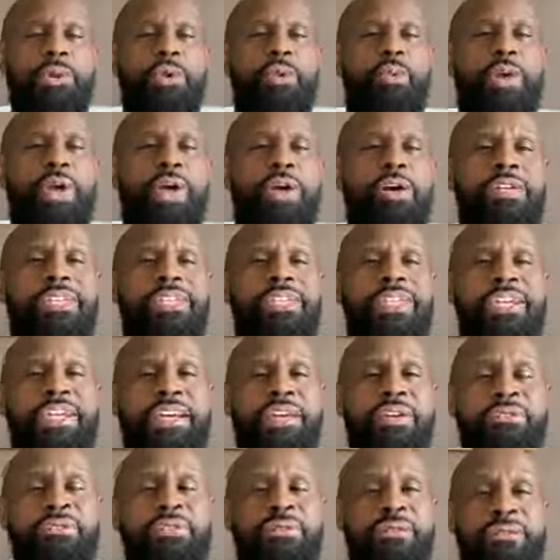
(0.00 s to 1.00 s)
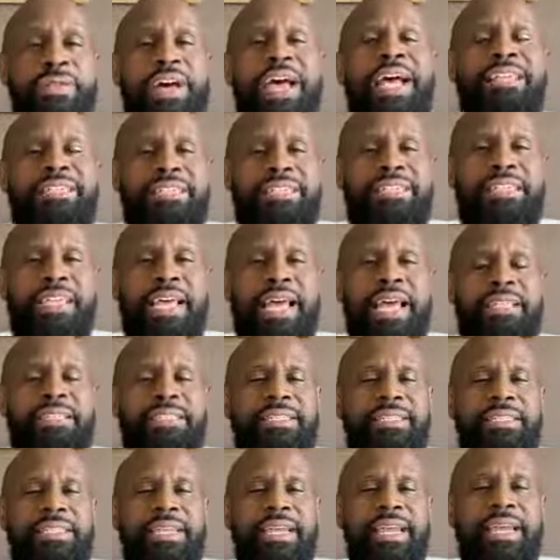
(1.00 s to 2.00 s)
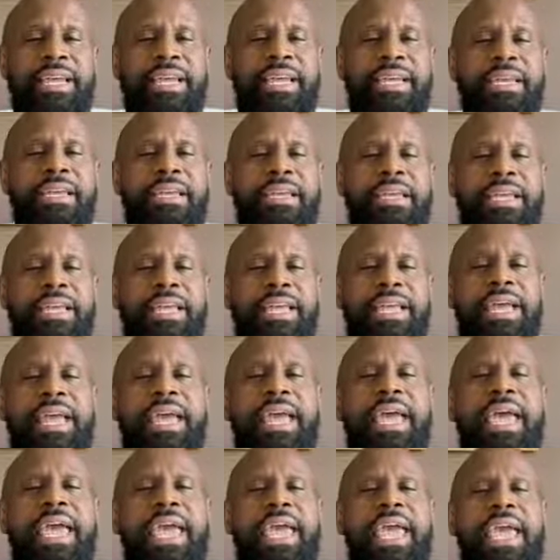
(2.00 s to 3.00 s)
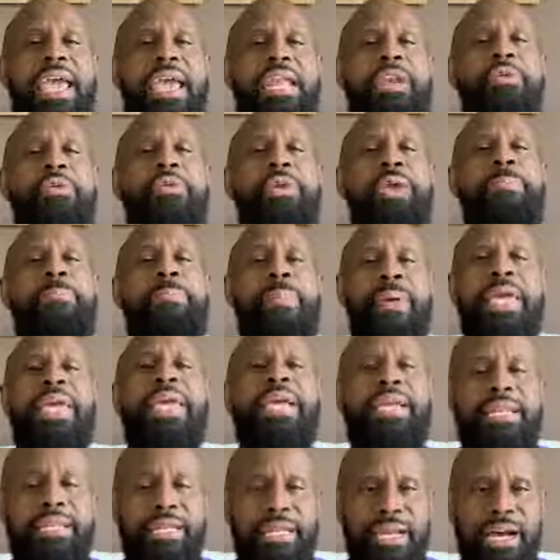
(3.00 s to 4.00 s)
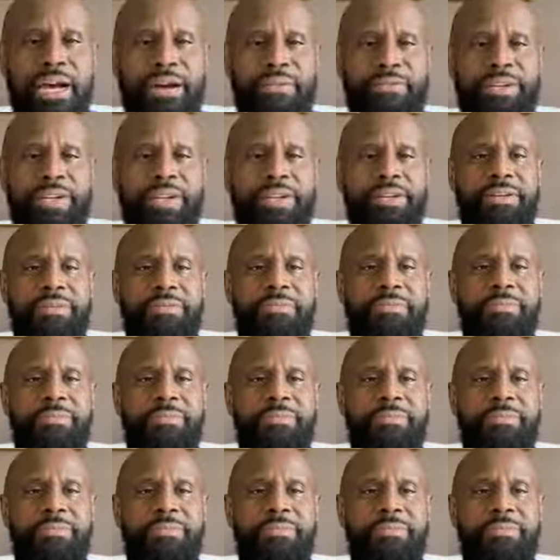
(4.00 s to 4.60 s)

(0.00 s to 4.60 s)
We are to confess that sin and repent of it.